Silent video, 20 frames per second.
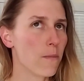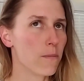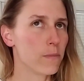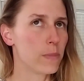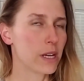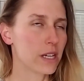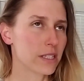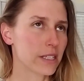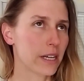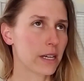
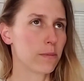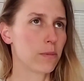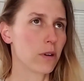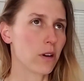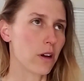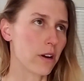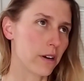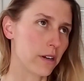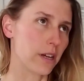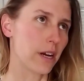because I had been
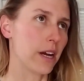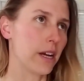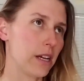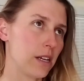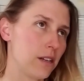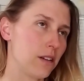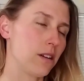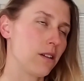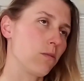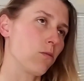on a
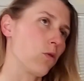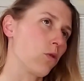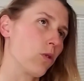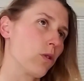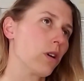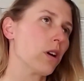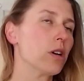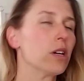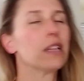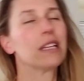diet,
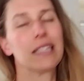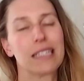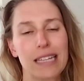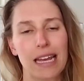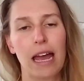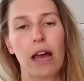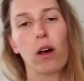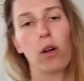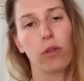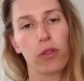or at least a
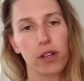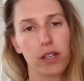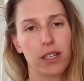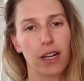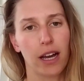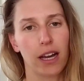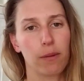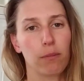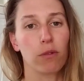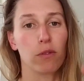healthy
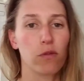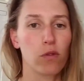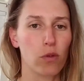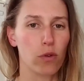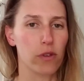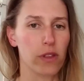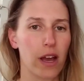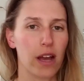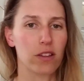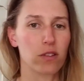diet
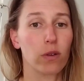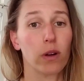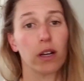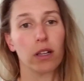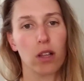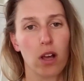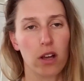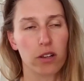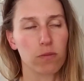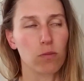before that, so I
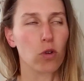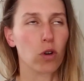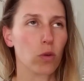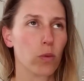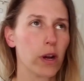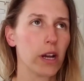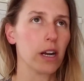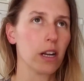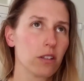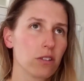had lost more
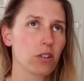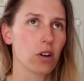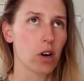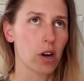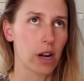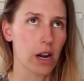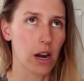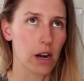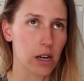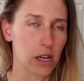weight. I
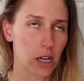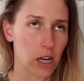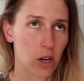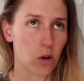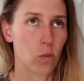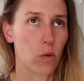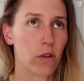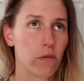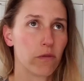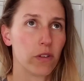started out at
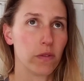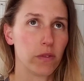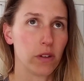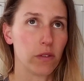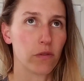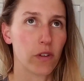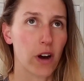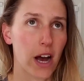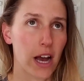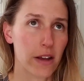
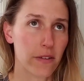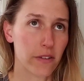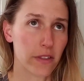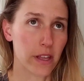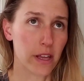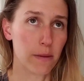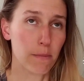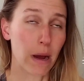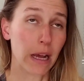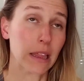155, and
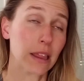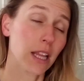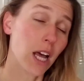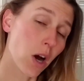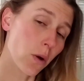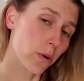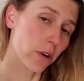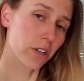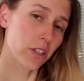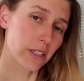then my
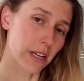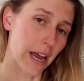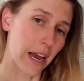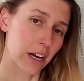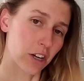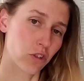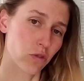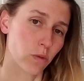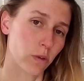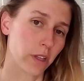lowest
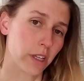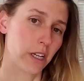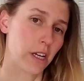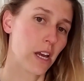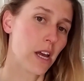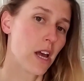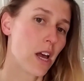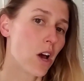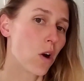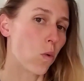actually
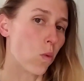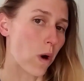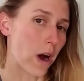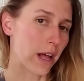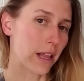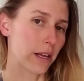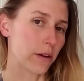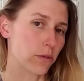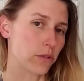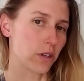
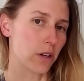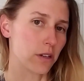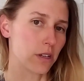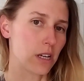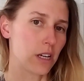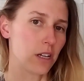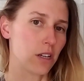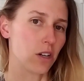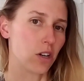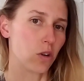while I was on
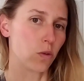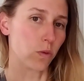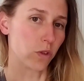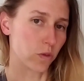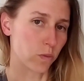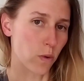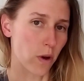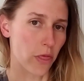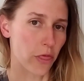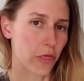keto was
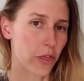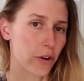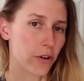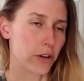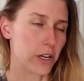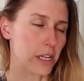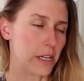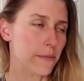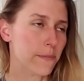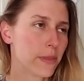
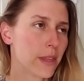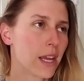130.